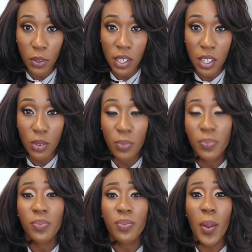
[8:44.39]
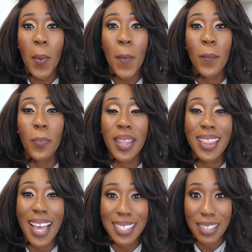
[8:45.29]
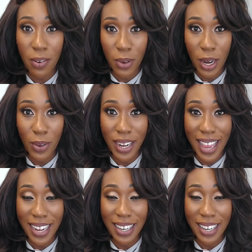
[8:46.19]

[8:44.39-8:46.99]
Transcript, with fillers: to you, but that's not where I want to end